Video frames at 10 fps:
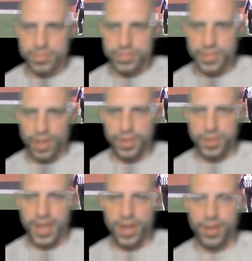Although
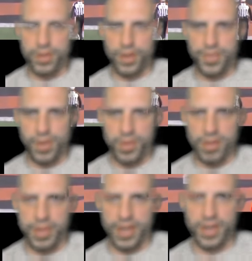now I don't know if I want to
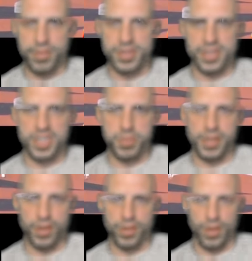bet on him since he's been
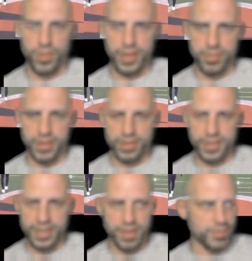hurt all week. But look
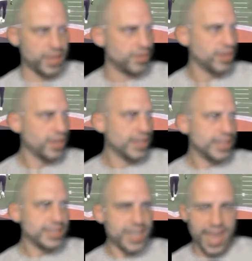at him like
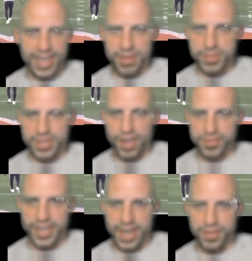tank himself
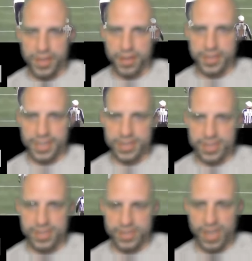down there to get
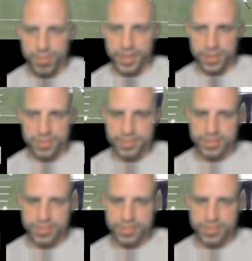this W.